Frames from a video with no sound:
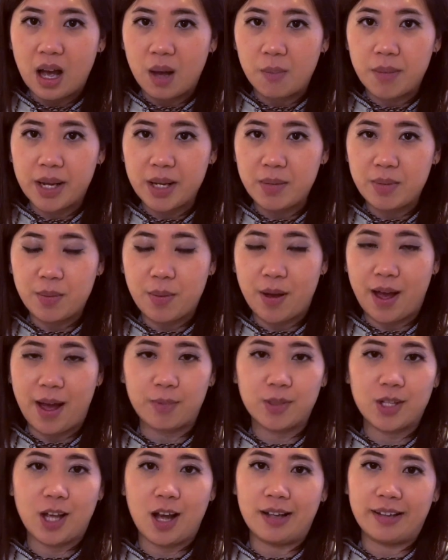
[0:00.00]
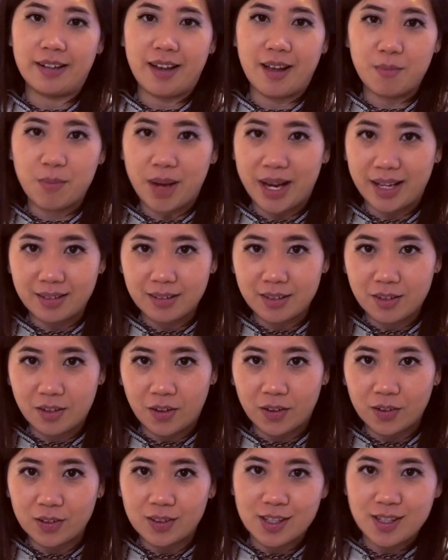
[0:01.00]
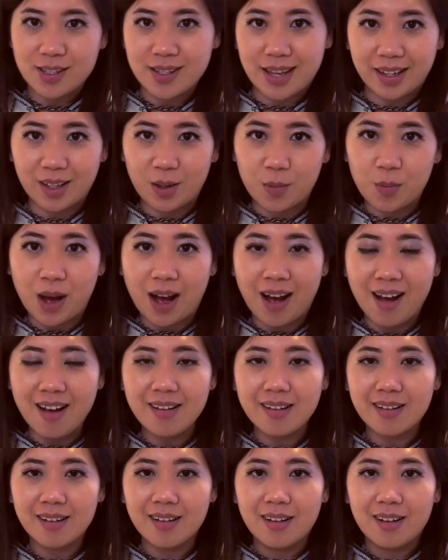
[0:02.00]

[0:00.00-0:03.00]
Maybe perhaps I can make, the second part.